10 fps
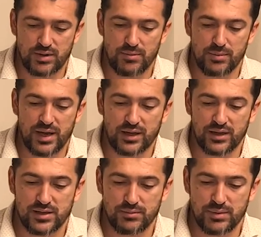
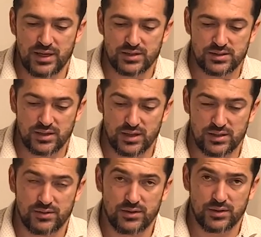Banks
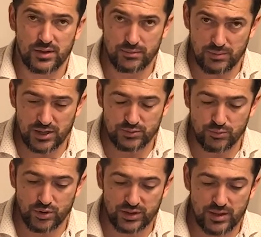have much
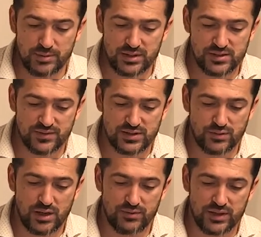more capitals, that's why
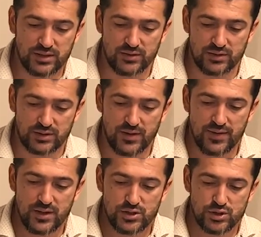they give it.
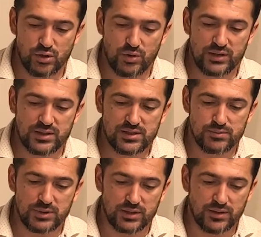So what this
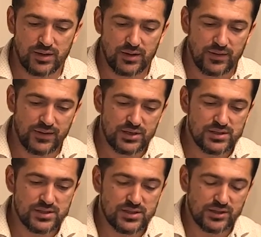means? There is a
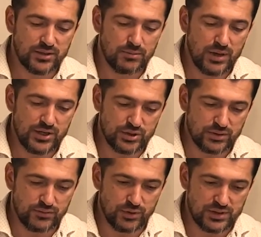certain margin,
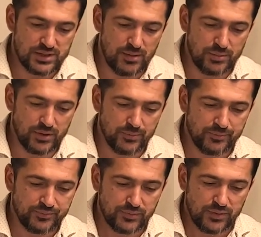for example,
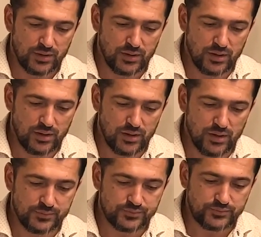
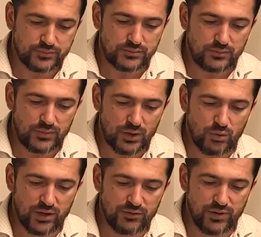
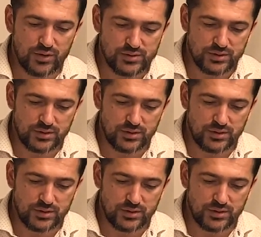1000.